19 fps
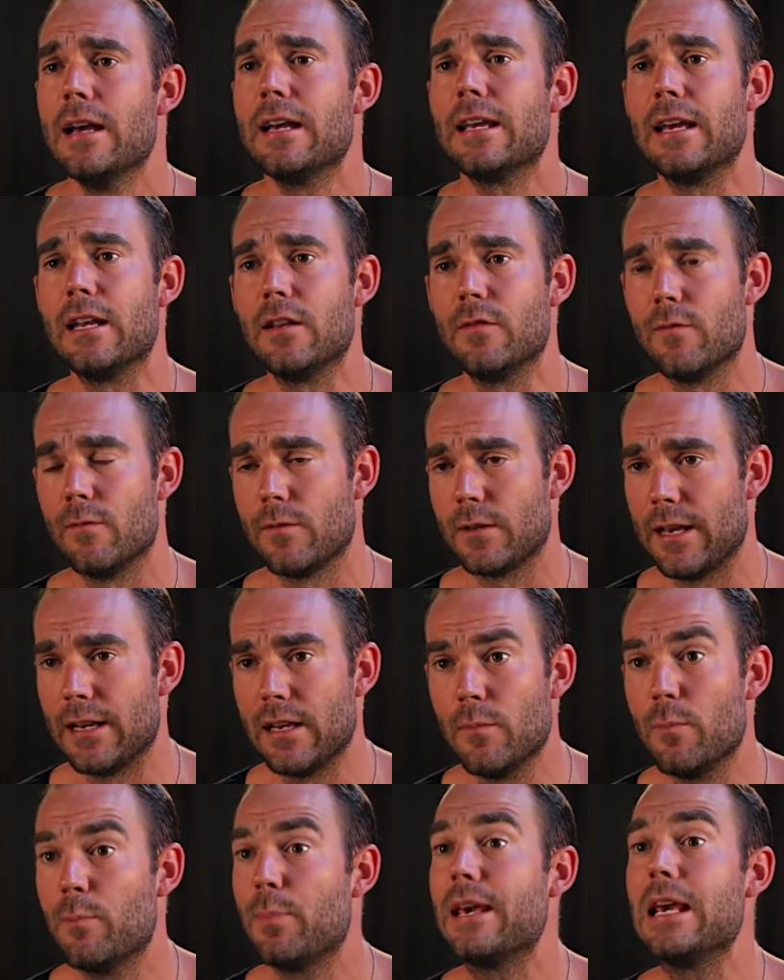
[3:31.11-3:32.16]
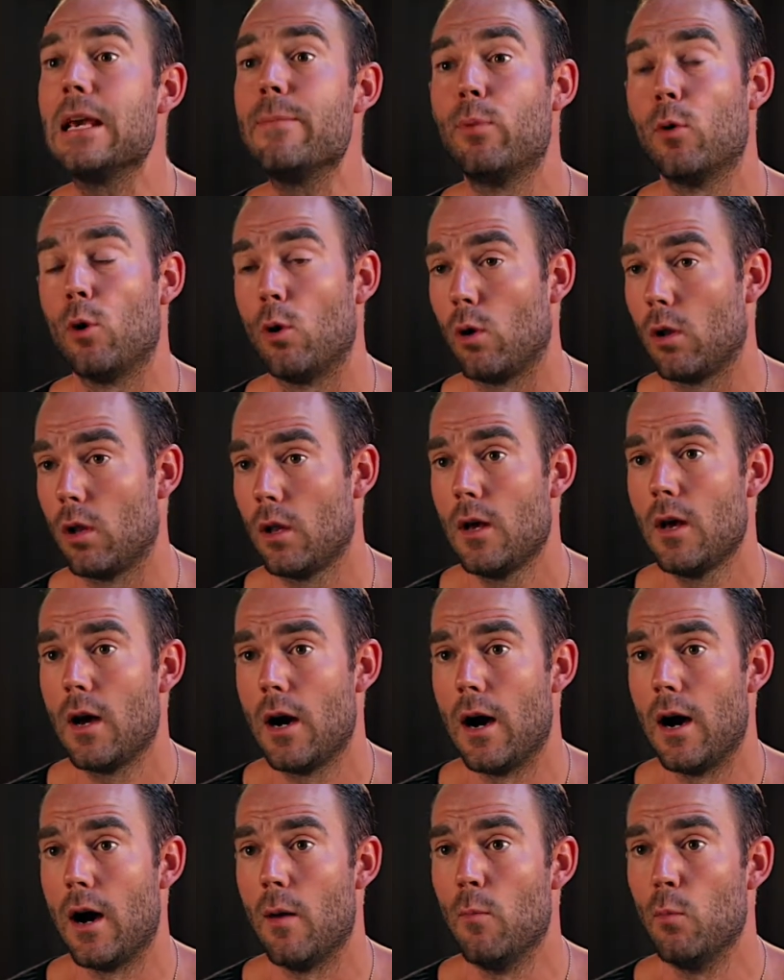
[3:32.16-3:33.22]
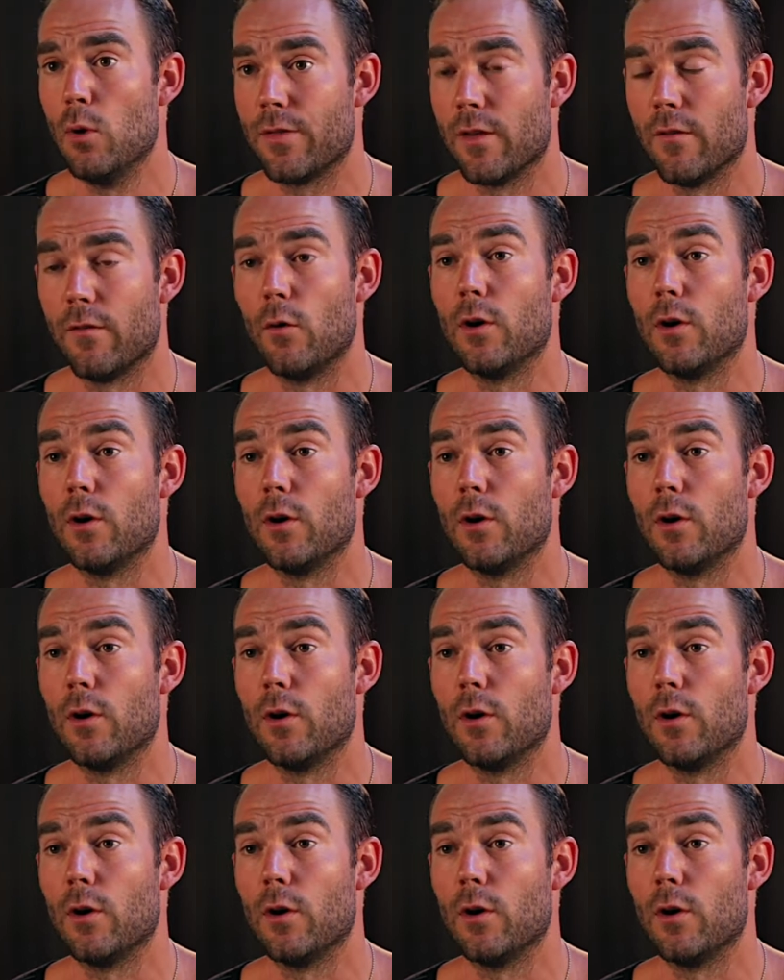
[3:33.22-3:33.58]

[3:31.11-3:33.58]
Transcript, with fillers: getting, getting people um, with, the,